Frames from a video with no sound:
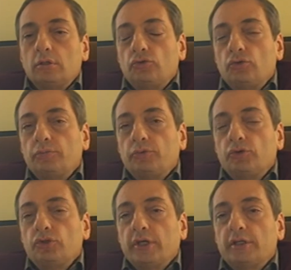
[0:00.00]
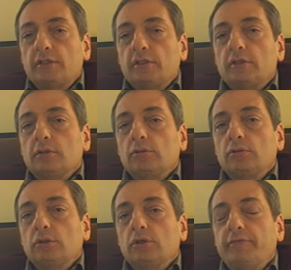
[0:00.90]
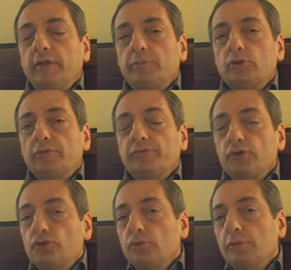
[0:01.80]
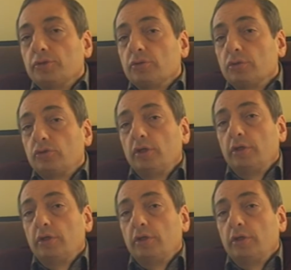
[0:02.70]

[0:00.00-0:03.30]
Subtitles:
joint projects on development of virtual observatory.